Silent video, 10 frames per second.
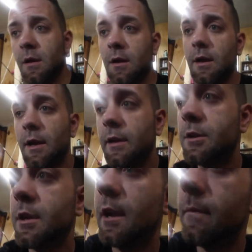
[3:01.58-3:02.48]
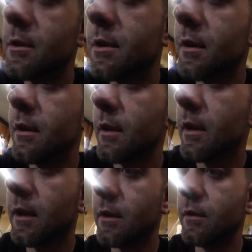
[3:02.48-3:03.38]
I ain't ashamed to show you
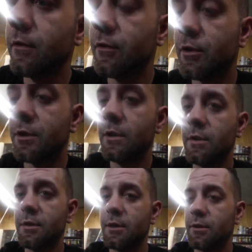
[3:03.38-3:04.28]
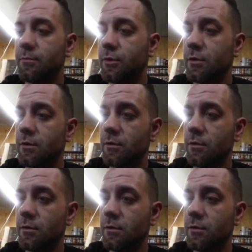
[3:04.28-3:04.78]
that I use some